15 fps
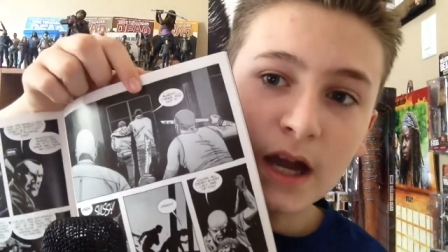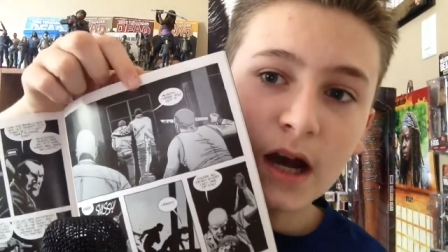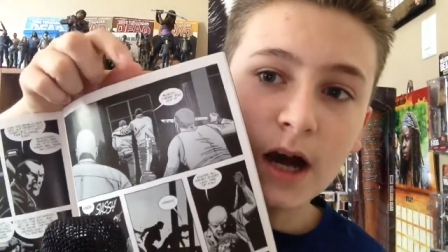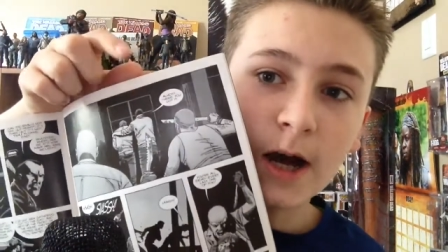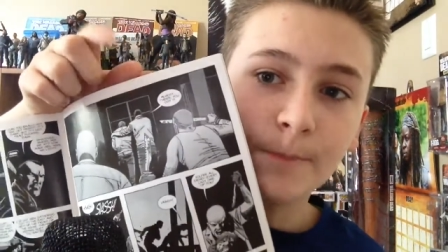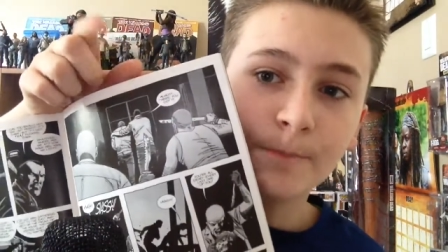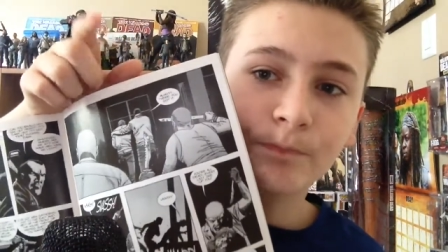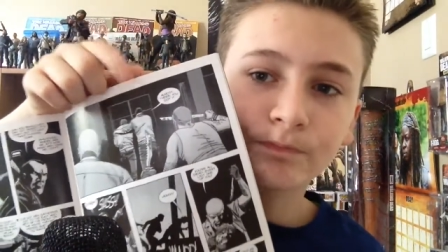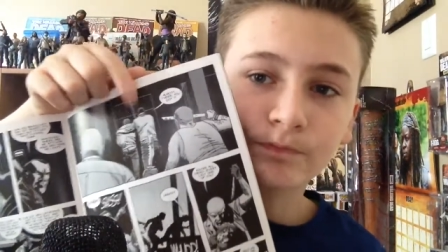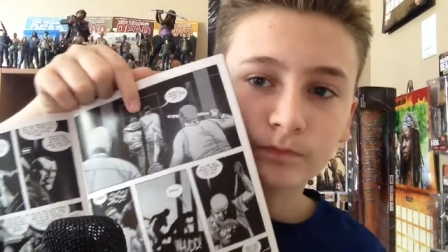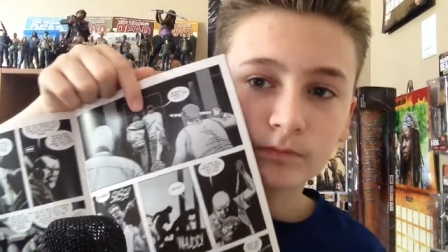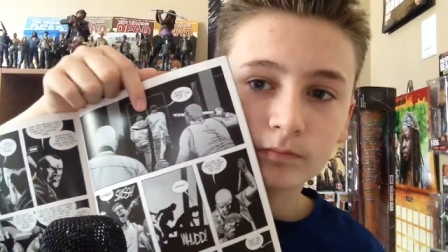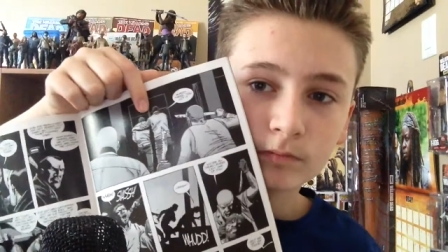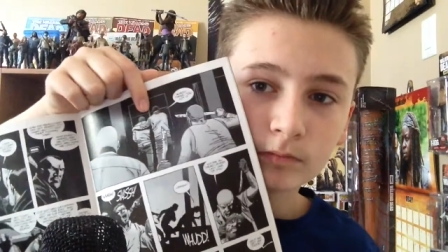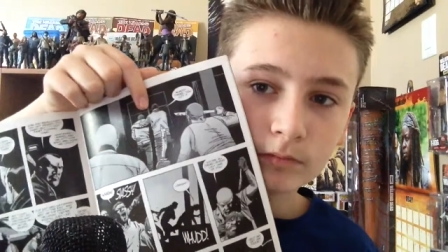And
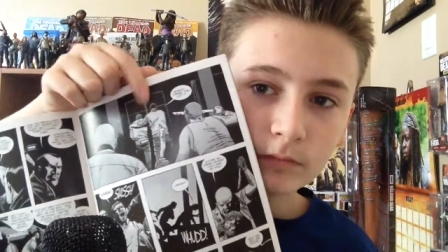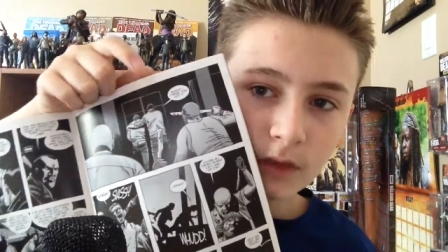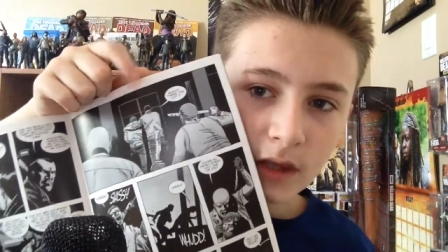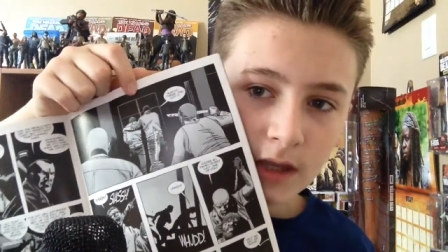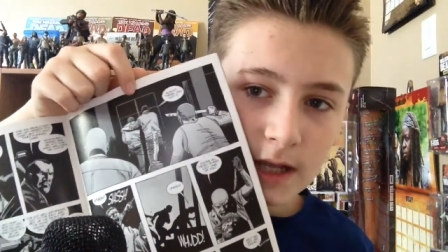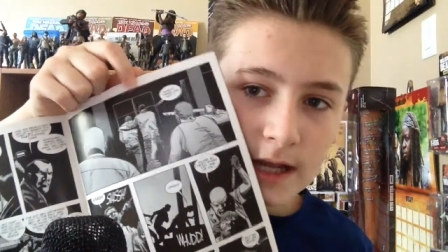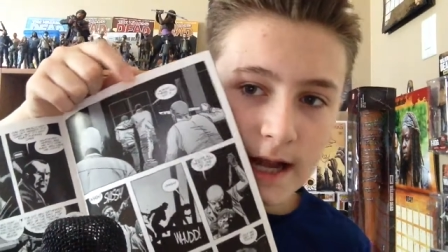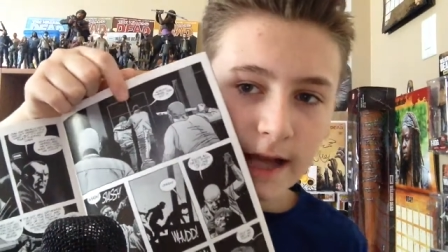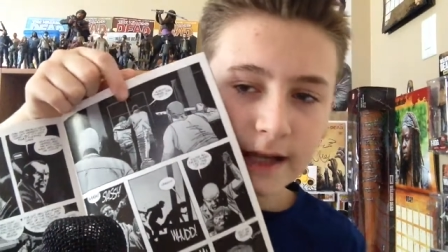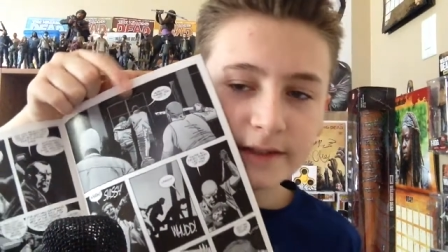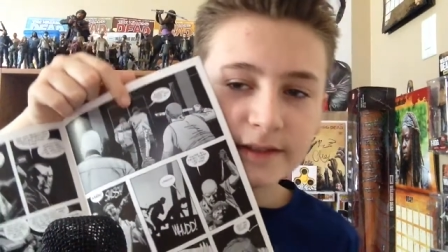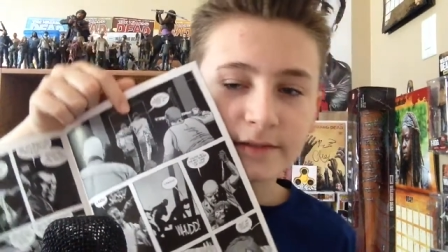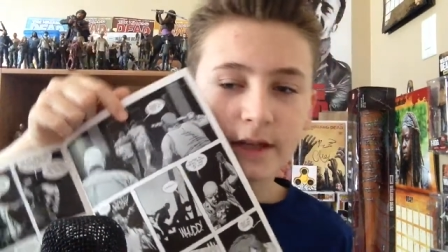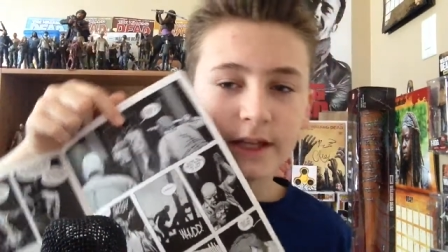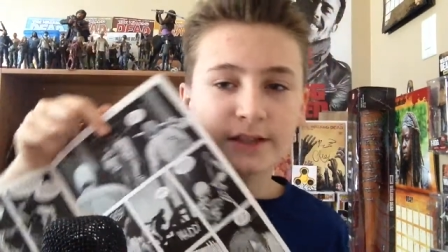
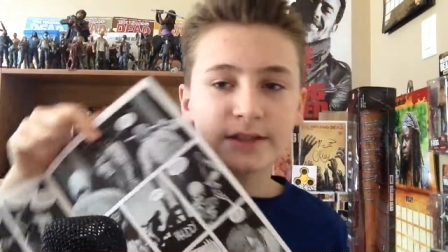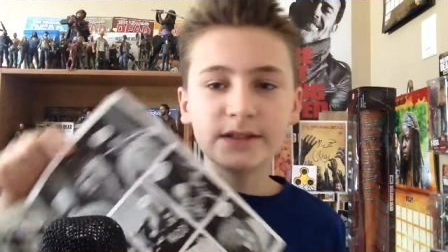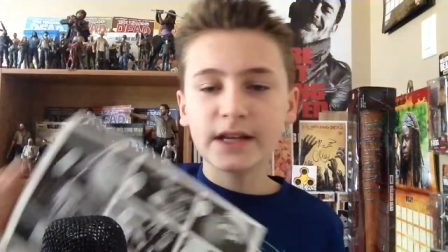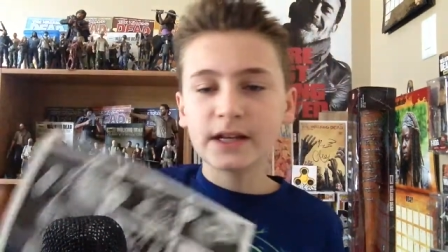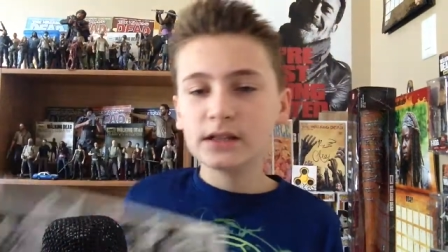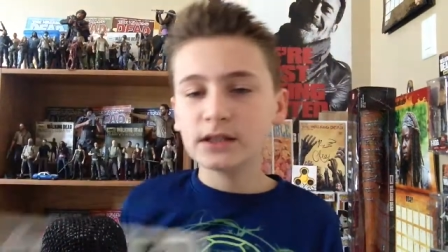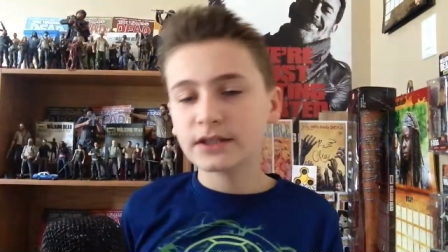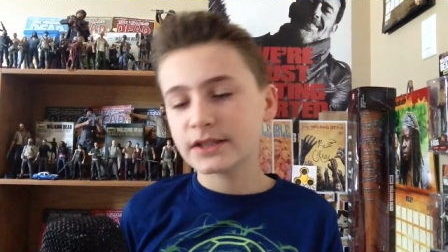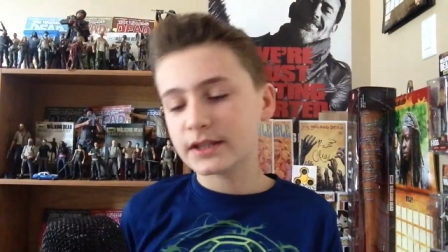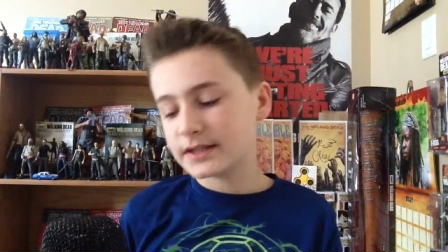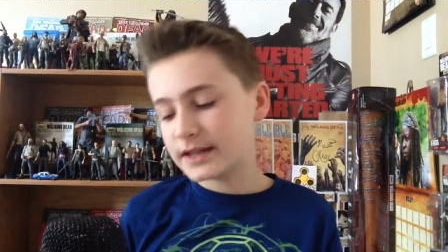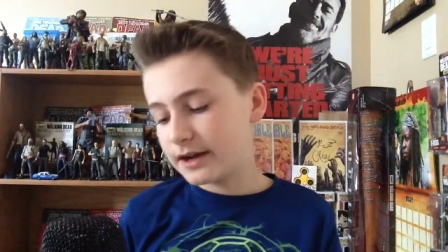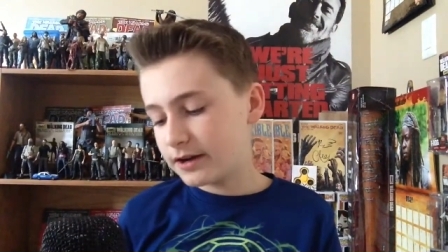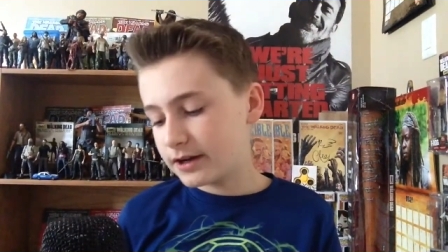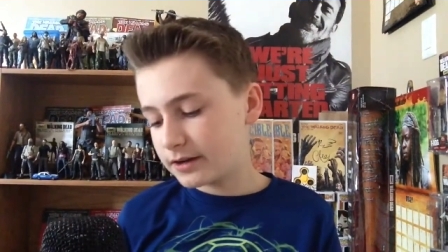it's Nicholas that's
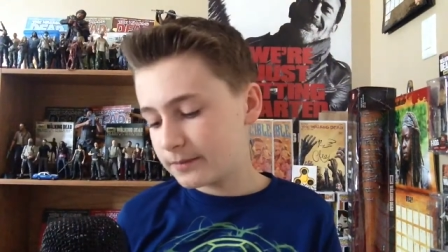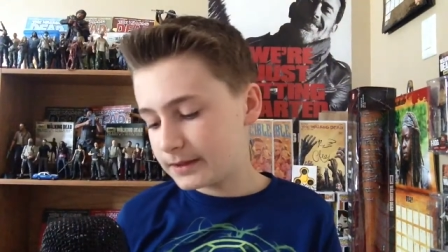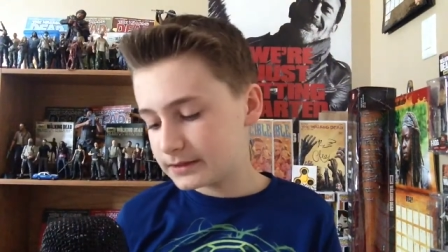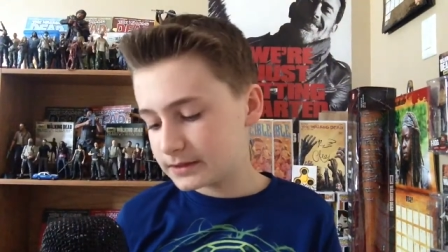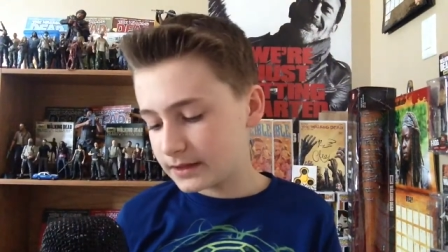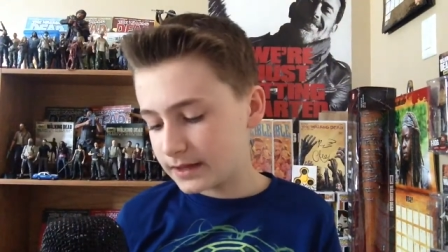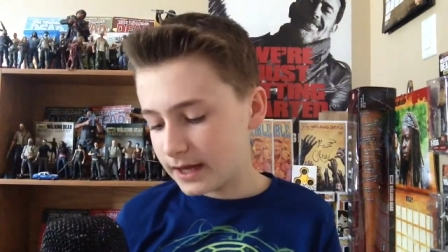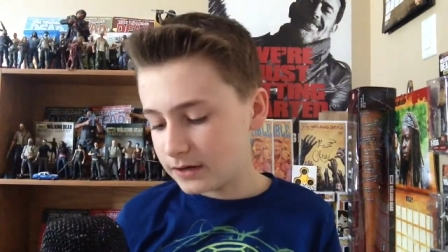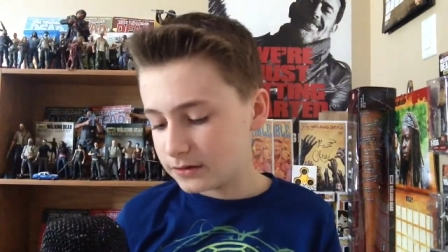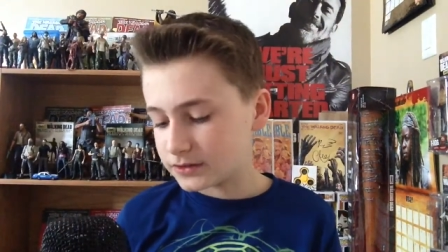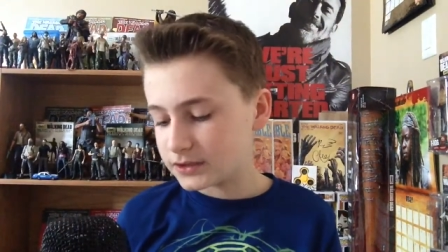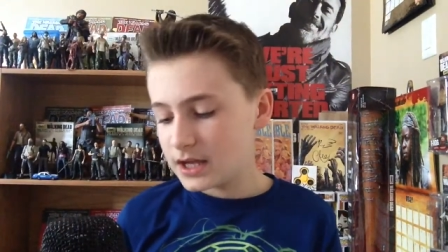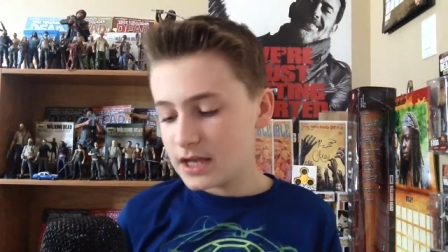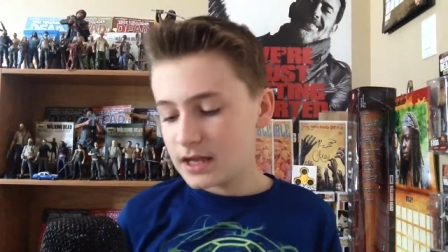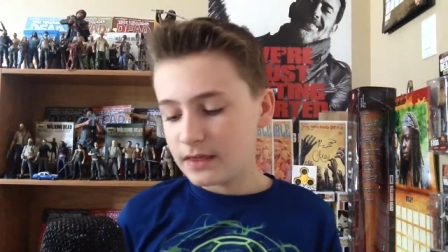carrying him into the
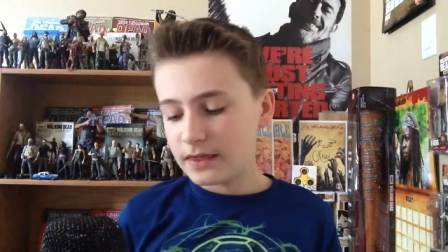house.